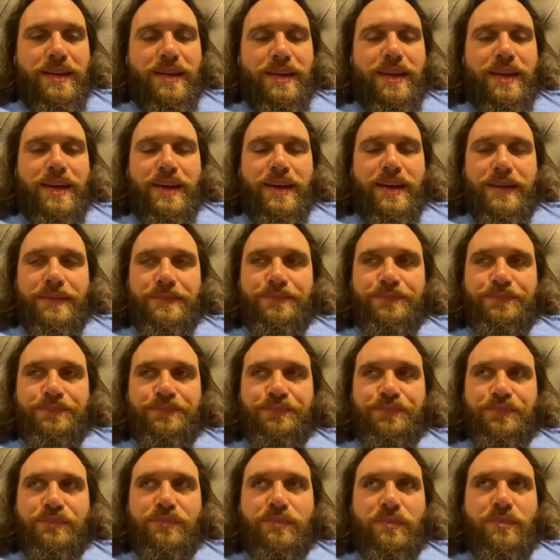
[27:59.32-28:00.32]
Yeah.
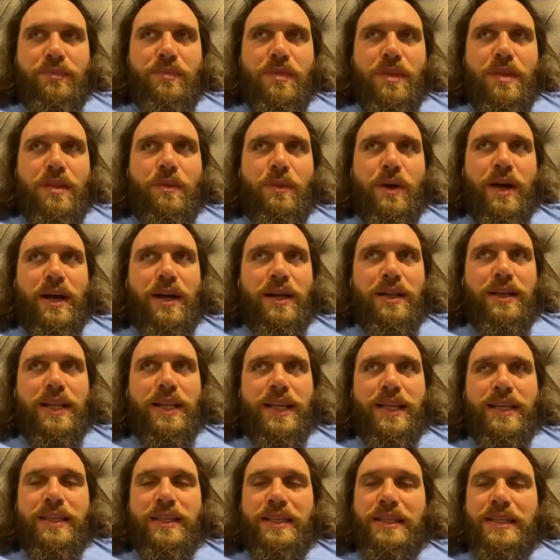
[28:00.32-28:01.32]
Well,
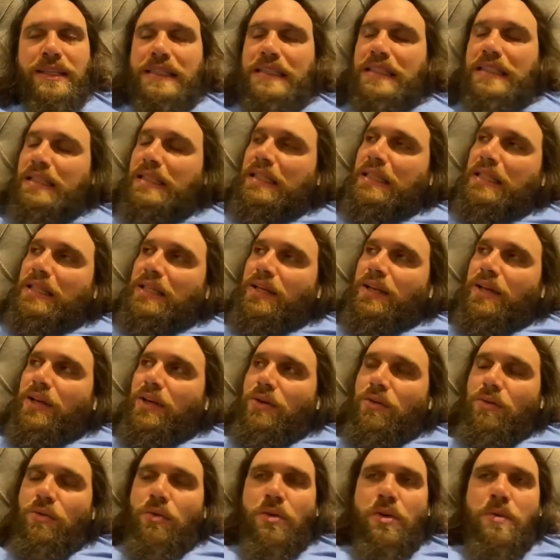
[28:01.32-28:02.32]
like
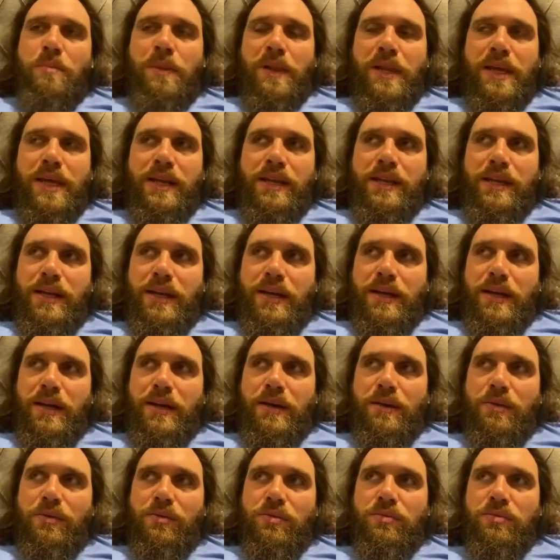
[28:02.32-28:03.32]
we played
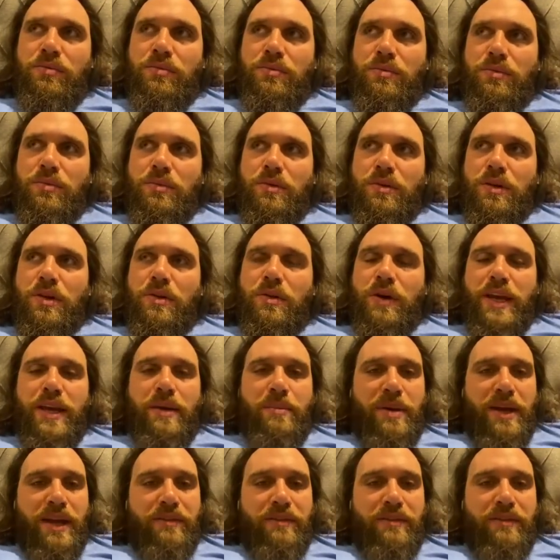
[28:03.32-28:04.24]
quite a big